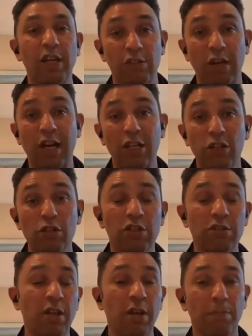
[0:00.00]
So I
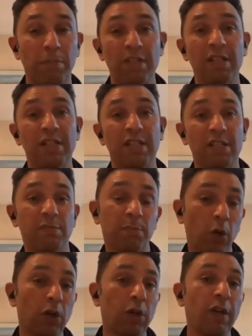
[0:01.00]
use personally this
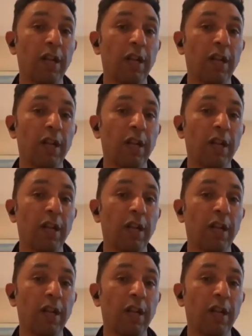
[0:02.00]
ball